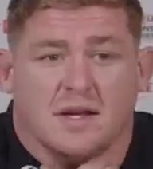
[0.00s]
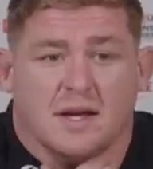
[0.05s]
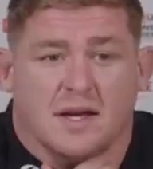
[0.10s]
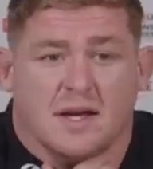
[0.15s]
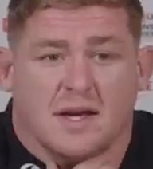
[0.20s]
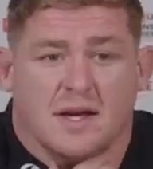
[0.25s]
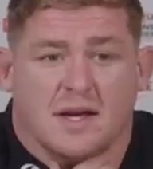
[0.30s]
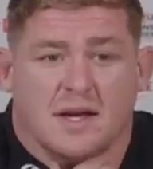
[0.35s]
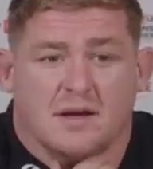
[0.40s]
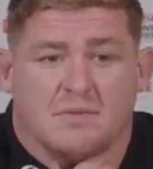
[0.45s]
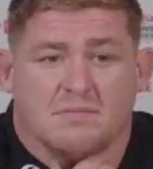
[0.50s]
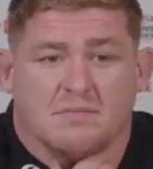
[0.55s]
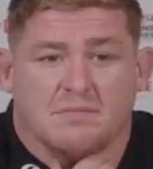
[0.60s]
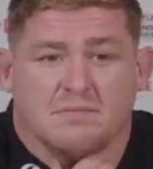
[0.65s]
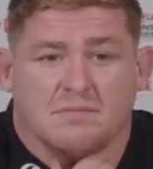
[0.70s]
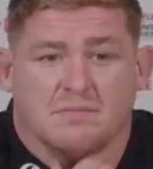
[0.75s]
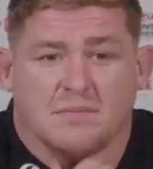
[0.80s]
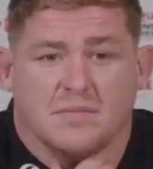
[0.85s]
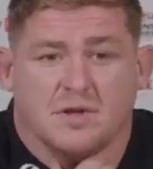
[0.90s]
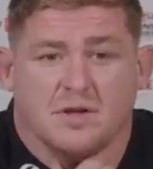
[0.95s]

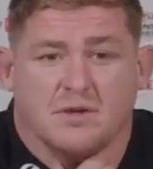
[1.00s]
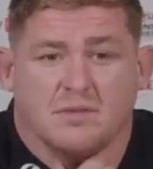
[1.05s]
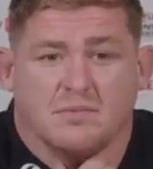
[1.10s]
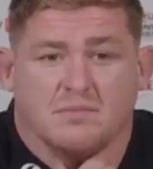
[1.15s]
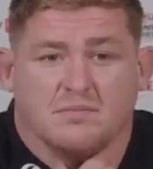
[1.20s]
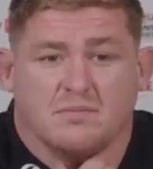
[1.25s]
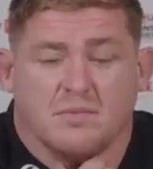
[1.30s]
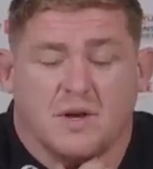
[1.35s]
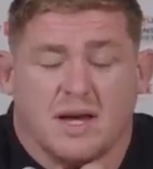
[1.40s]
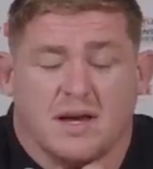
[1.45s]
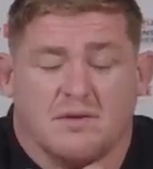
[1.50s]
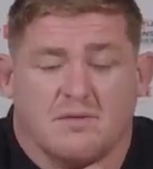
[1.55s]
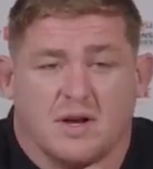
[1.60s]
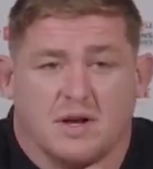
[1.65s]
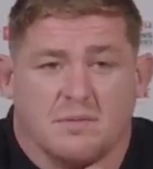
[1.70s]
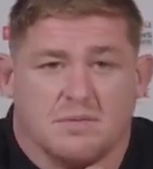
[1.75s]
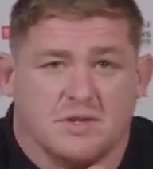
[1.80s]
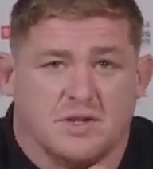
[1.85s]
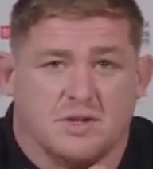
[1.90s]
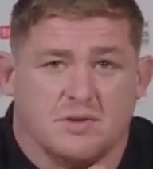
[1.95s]
um, you know, we have an
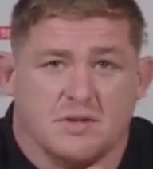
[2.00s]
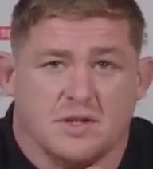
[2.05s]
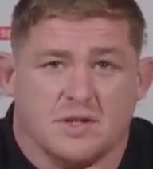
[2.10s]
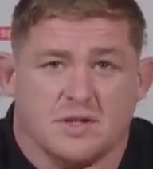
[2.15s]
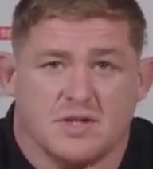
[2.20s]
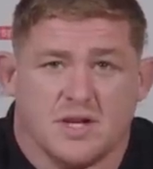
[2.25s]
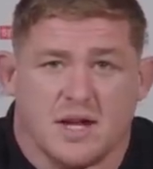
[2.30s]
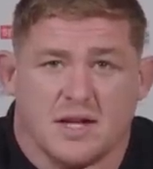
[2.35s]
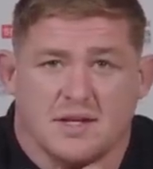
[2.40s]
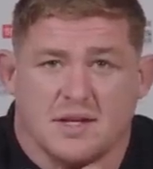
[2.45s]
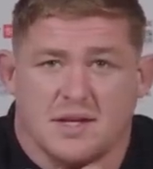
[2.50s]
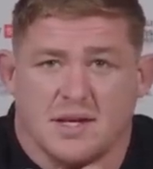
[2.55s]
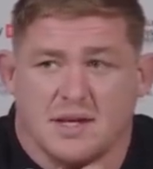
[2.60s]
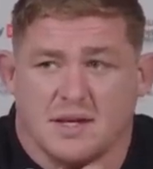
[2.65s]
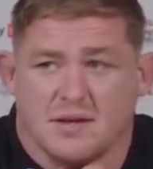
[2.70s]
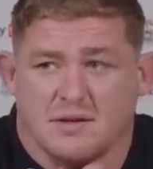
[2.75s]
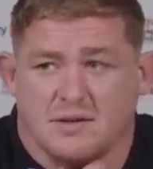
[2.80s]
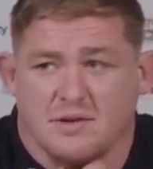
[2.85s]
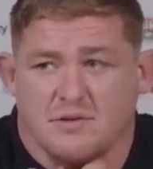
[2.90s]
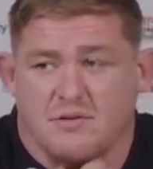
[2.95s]
opportunity to chat to
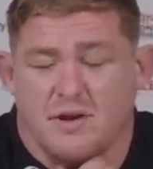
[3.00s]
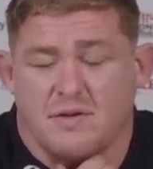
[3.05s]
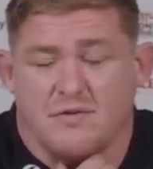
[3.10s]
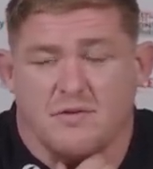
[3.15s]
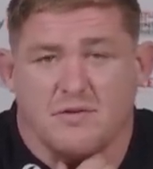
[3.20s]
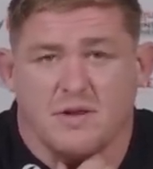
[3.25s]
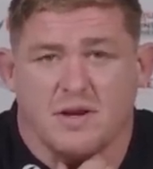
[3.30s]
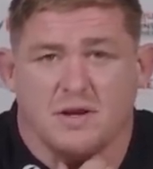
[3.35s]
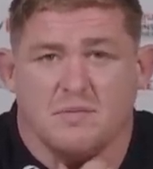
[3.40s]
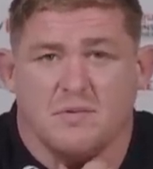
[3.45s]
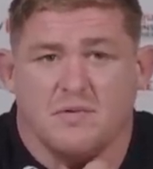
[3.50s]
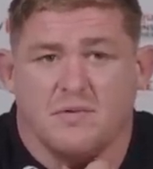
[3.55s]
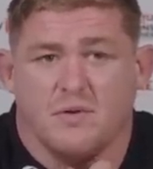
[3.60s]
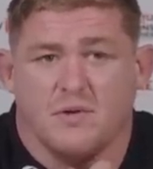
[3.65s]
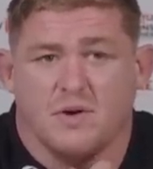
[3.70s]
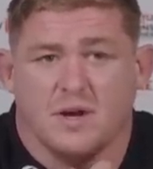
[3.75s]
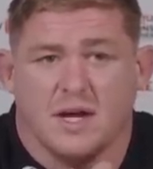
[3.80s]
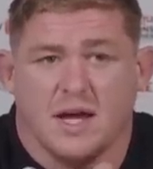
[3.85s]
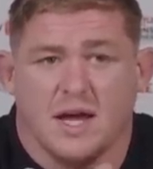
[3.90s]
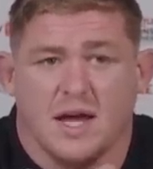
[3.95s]
the, the referee
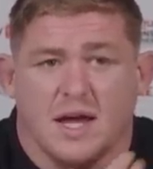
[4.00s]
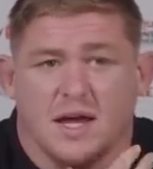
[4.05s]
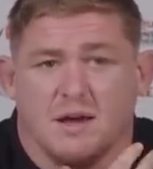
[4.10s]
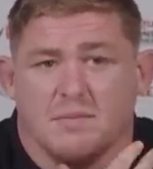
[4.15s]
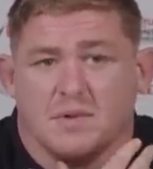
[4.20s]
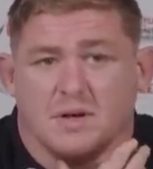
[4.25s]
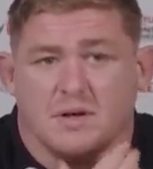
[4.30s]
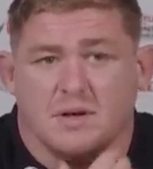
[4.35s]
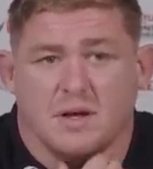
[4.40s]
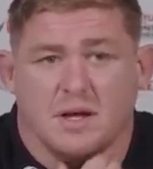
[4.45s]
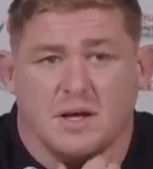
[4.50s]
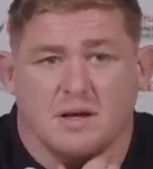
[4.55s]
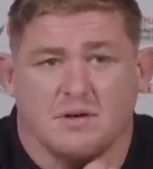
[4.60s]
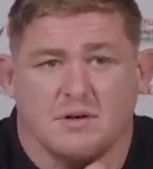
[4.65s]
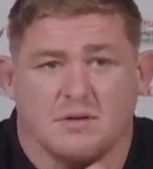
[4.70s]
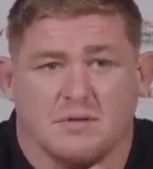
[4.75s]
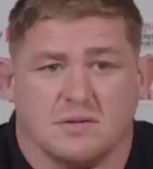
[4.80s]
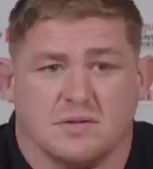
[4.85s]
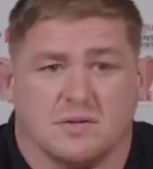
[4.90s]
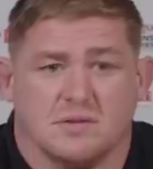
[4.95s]
before the game and
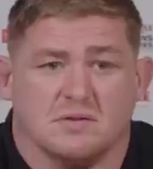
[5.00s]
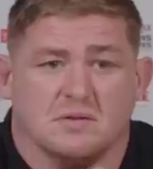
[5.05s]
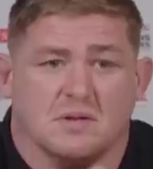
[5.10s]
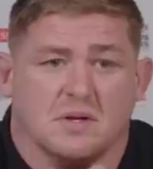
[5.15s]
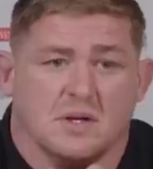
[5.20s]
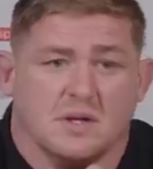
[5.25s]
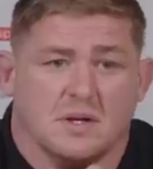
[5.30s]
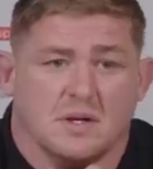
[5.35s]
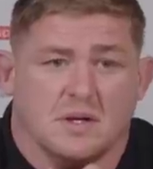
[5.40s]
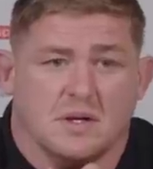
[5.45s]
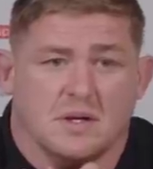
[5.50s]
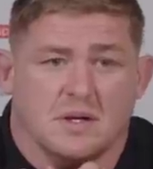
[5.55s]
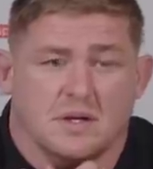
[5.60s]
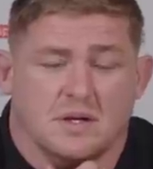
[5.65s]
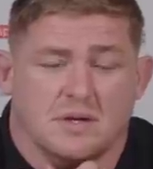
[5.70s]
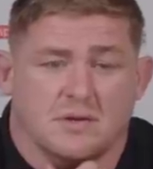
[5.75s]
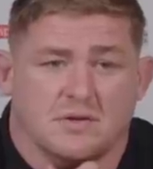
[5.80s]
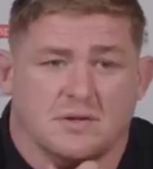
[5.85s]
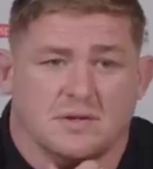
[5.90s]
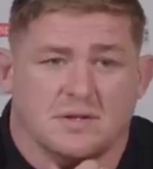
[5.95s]
and
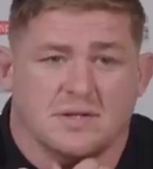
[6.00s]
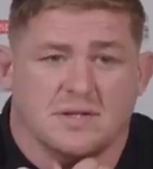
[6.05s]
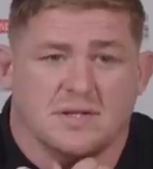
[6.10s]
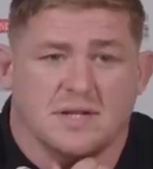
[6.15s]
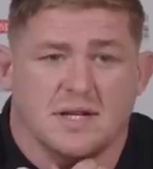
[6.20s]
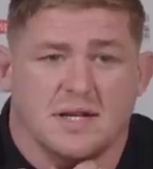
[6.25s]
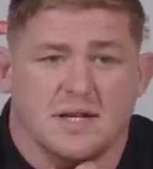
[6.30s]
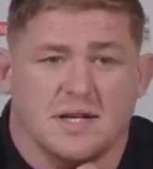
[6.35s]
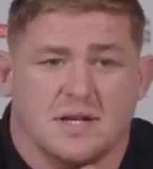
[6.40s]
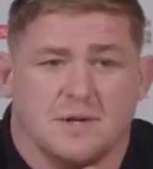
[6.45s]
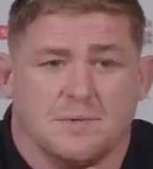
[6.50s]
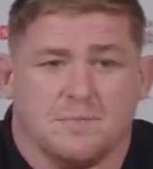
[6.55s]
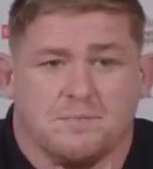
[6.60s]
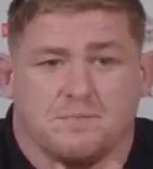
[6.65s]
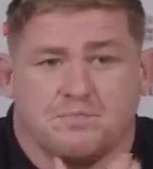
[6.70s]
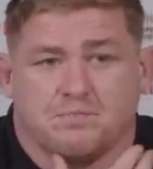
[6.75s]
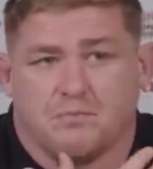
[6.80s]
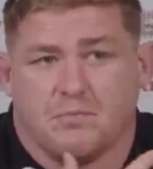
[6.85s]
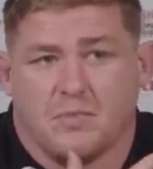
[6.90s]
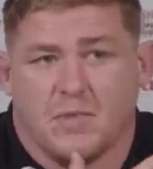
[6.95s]
you know to see
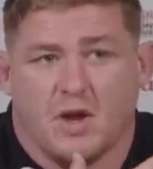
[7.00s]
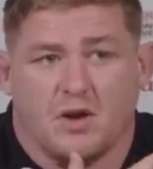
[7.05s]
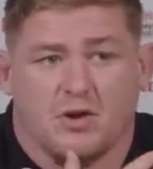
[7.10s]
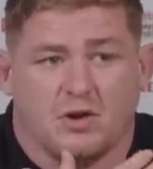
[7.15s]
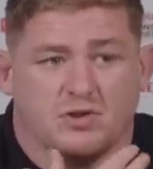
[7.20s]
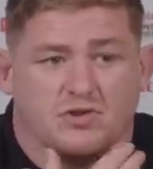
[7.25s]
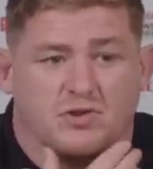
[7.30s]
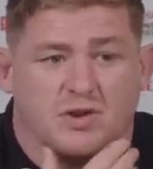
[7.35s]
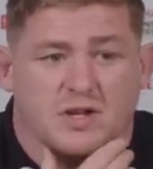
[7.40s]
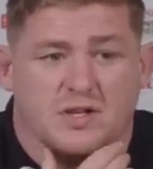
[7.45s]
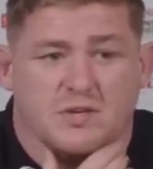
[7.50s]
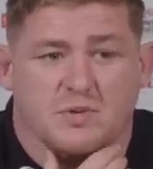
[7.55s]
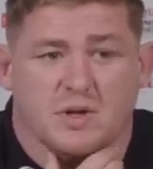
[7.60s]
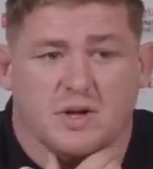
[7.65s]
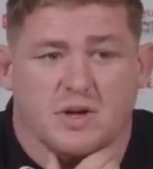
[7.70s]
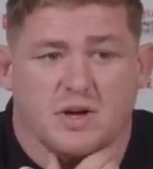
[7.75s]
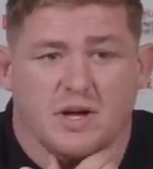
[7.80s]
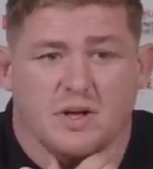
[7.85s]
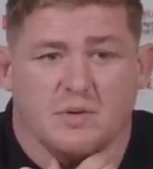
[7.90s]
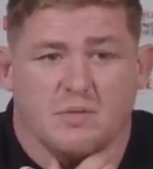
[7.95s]
or try to
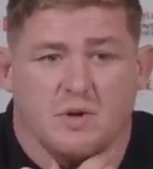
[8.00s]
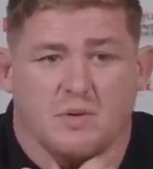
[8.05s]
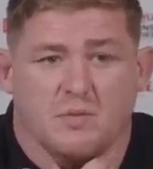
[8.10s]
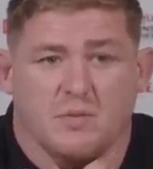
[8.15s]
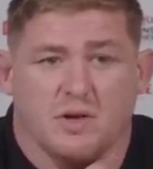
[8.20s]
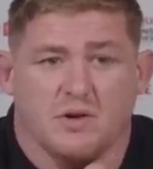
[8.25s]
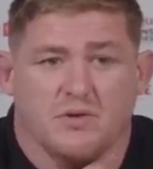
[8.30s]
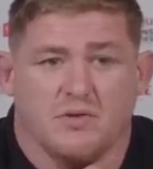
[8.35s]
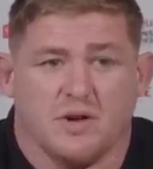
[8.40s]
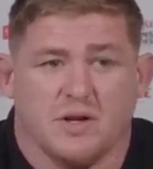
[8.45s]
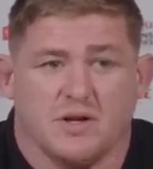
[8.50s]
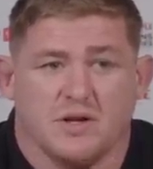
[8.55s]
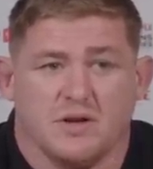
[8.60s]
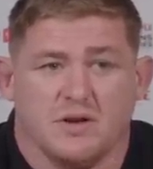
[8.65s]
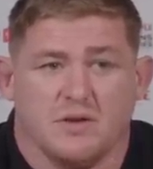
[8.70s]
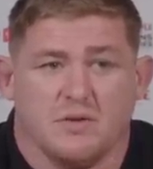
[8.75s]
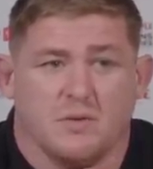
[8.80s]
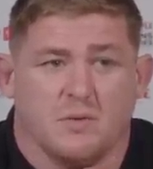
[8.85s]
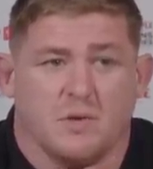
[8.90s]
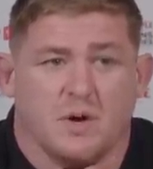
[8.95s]
align what we're trying to
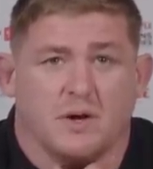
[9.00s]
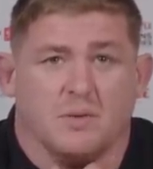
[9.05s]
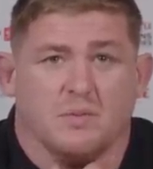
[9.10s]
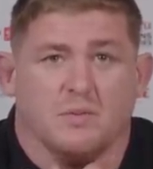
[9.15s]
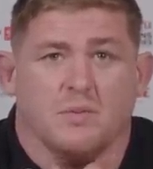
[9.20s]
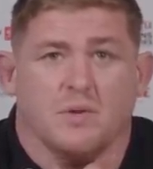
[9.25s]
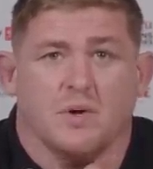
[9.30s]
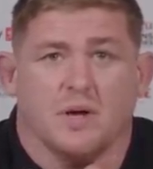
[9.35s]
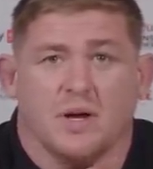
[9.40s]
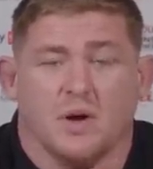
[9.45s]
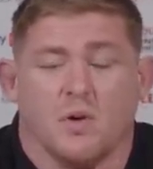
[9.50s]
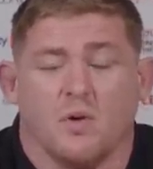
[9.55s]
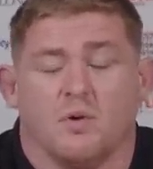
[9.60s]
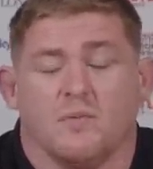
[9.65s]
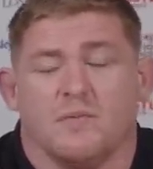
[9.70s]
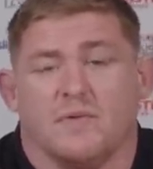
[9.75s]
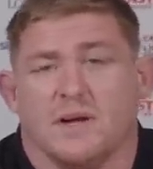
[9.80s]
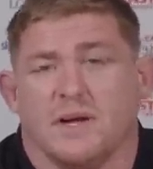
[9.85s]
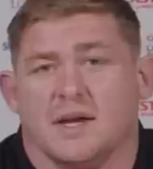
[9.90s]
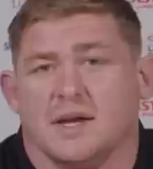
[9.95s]
do what
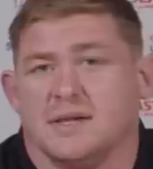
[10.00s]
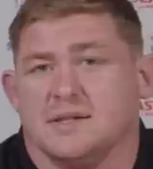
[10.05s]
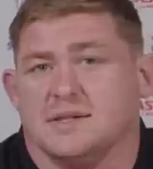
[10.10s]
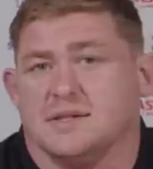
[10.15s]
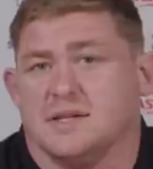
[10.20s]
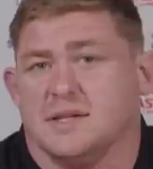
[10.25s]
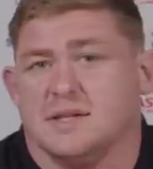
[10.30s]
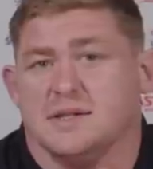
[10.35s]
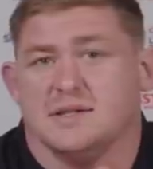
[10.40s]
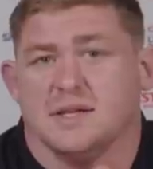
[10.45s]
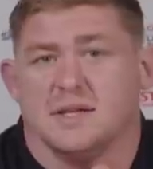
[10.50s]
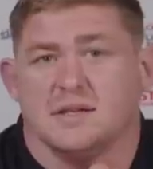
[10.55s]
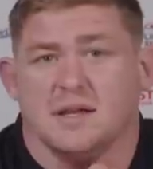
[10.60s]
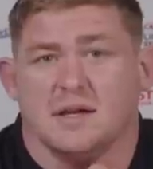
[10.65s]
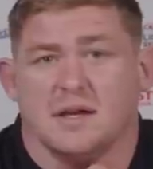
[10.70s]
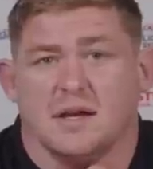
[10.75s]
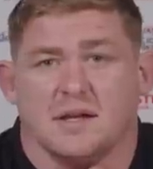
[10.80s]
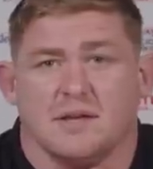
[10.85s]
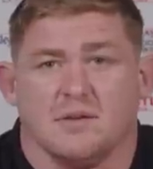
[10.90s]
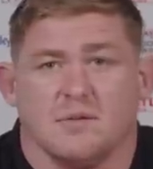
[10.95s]
hopefully he sees at
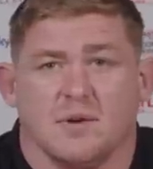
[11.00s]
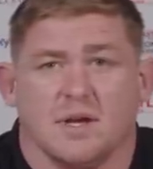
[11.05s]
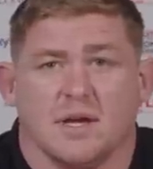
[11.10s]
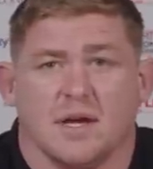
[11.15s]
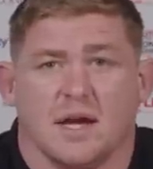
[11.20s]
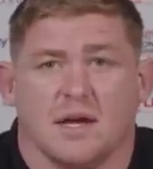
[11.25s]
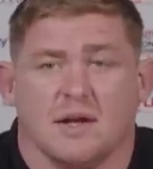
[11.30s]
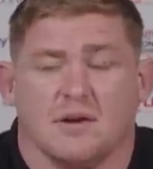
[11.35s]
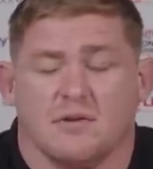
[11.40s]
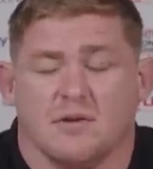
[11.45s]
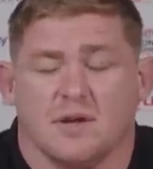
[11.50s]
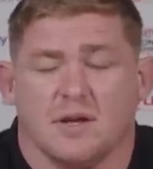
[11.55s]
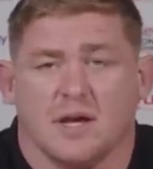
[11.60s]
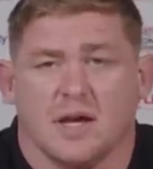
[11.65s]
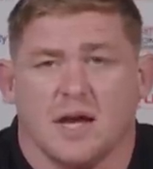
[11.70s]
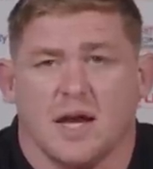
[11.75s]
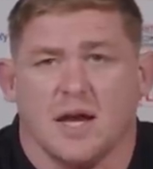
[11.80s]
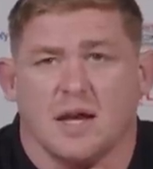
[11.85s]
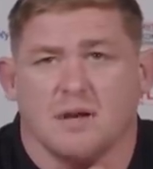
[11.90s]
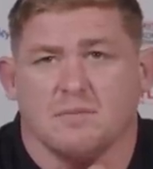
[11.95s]
the, at the weekend or in
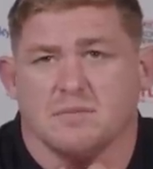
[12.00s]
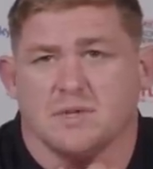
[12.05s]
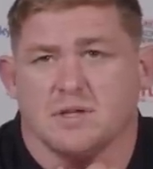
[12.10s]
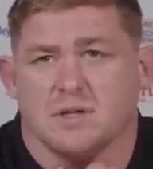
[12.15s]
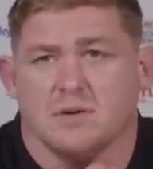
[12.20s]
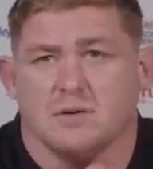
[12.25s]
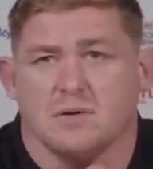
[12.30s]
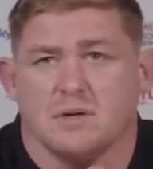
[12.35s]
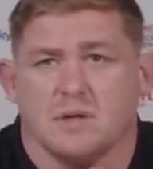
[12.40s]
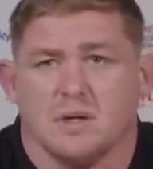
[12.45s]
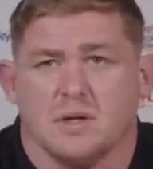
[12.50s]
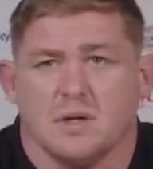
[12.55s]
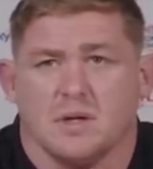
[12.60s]
the game. So,